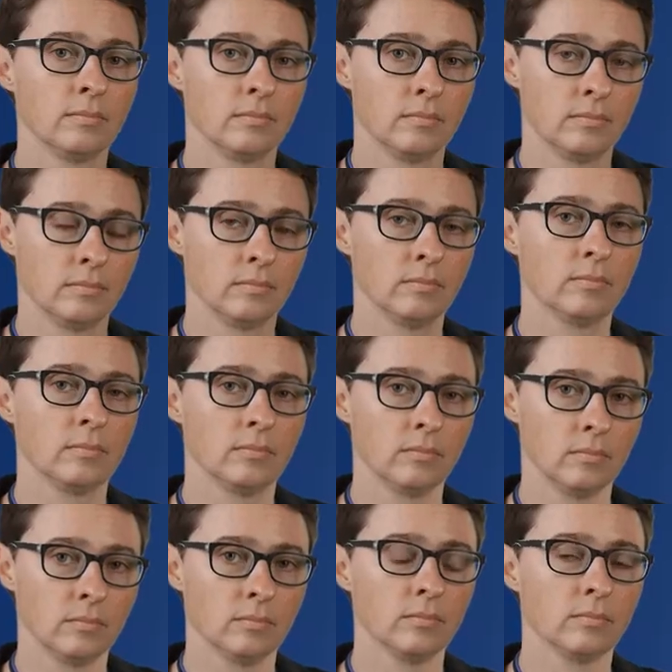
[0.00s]

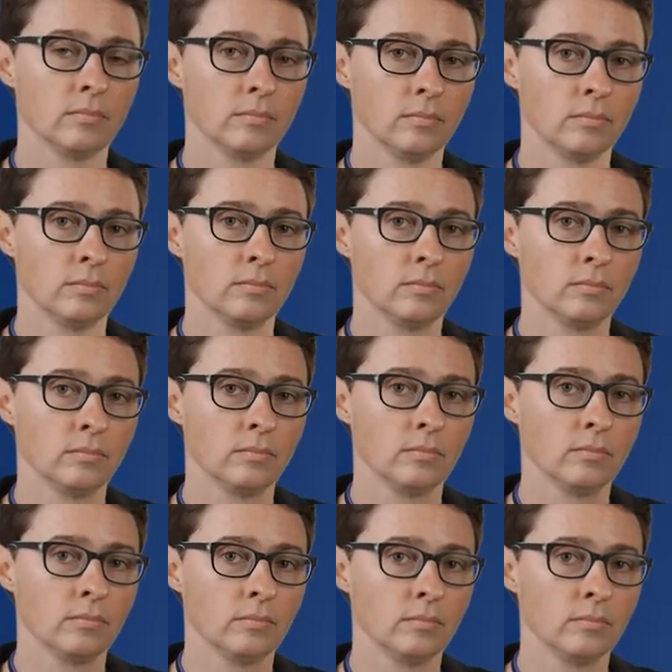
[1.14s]

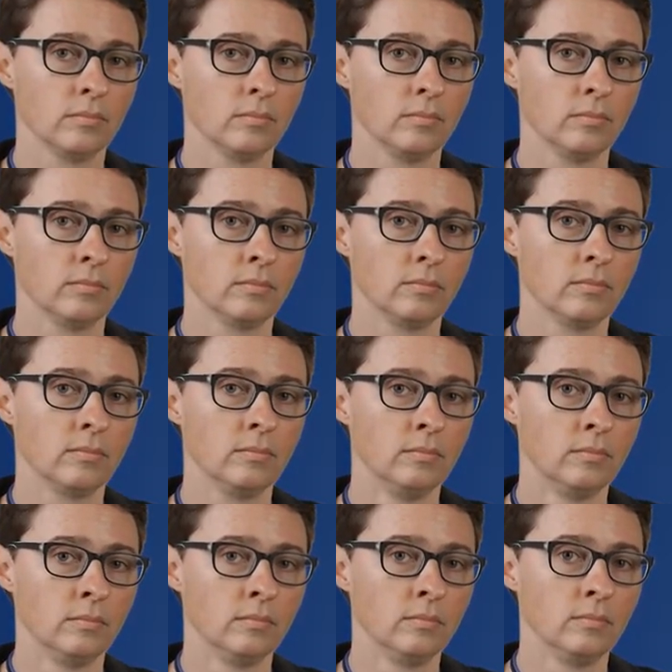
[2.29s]

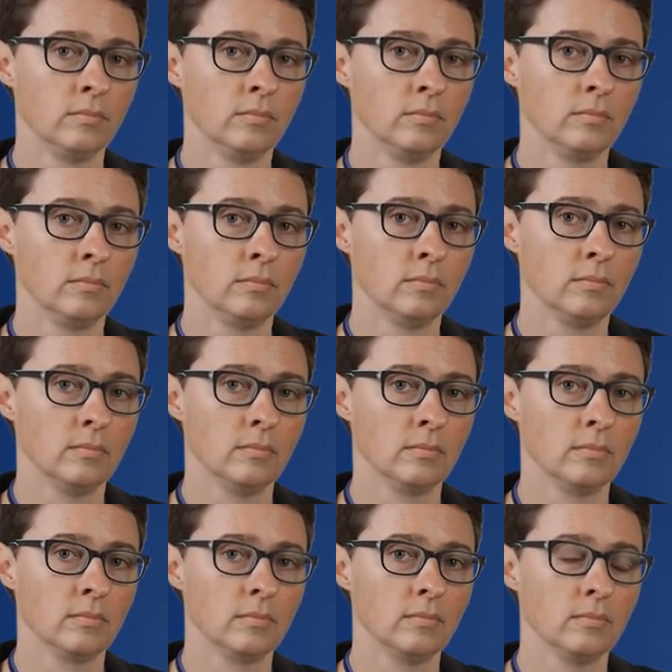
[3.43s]

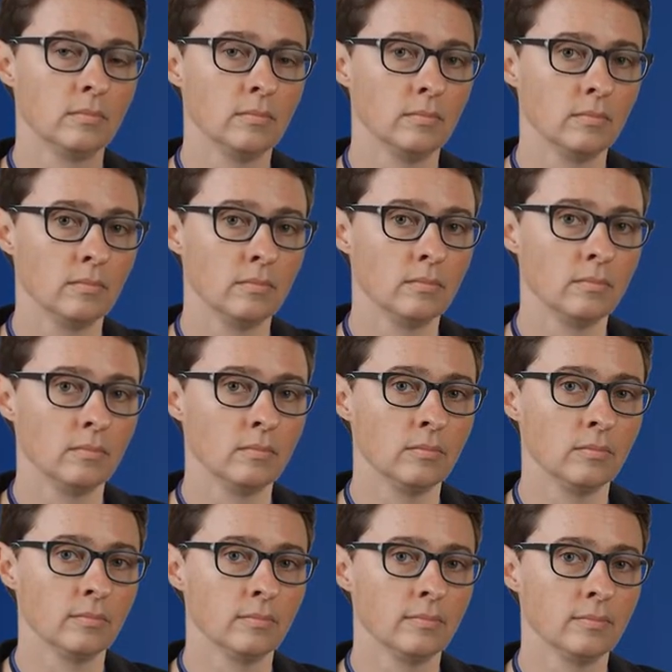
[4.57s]

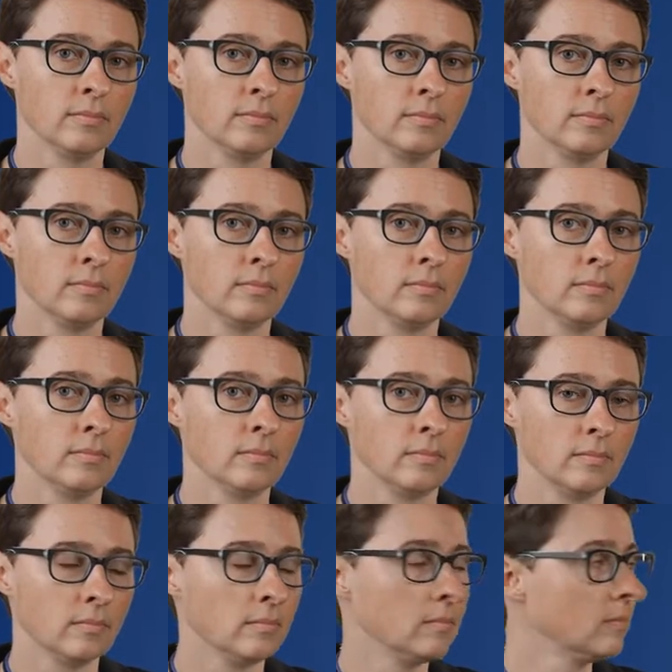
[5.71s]

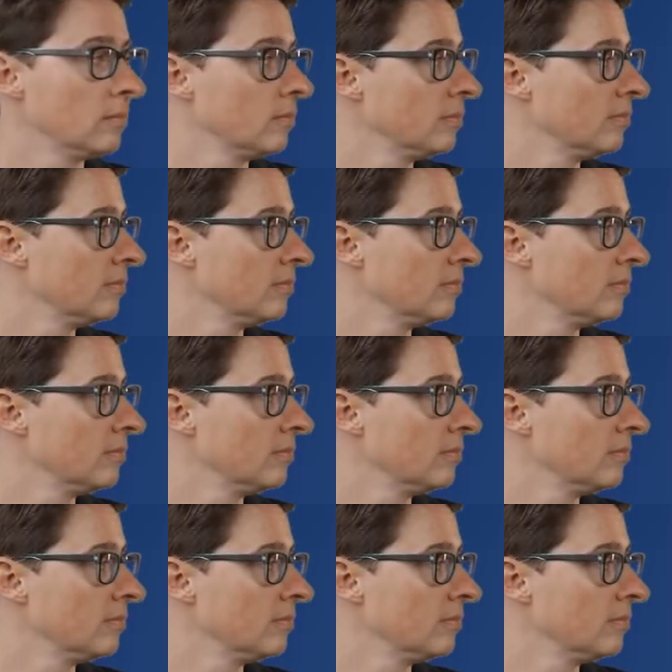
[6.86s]
This person isn't speaking.